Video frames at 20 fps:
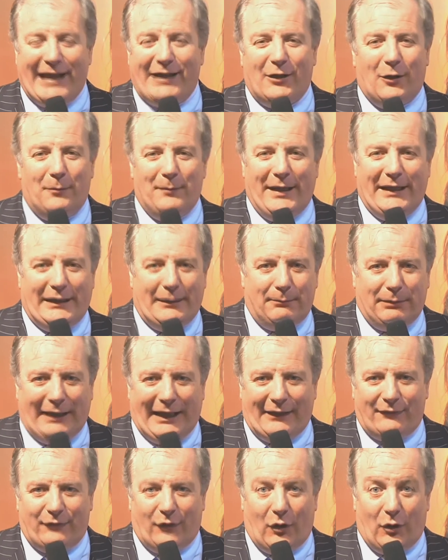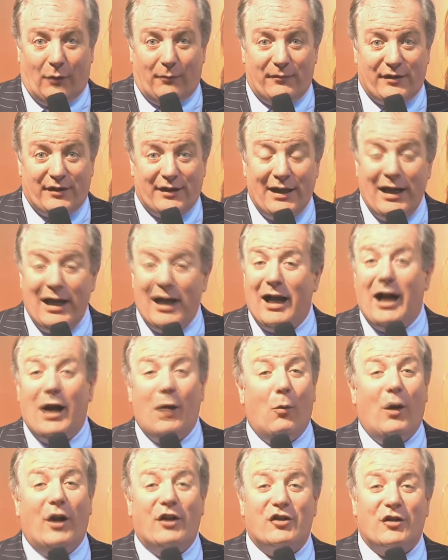and on many platforms. I
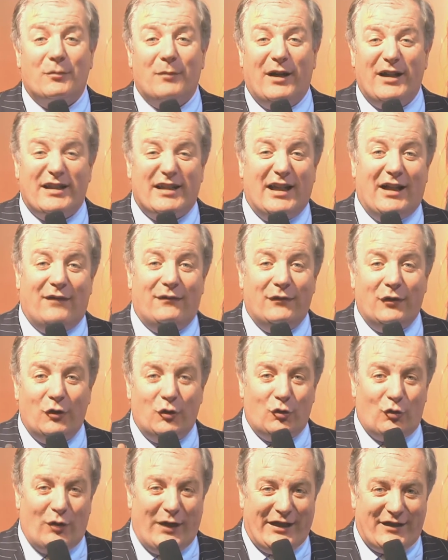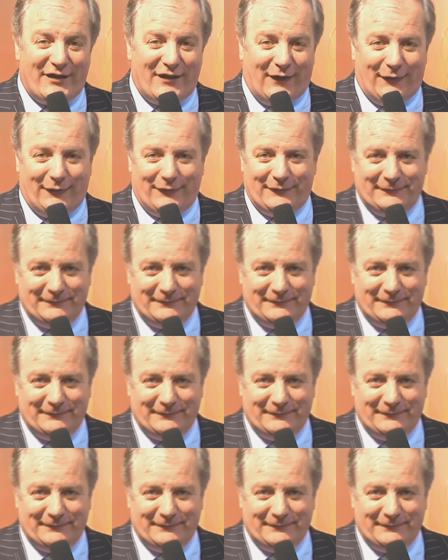watch it myself. Great stuff.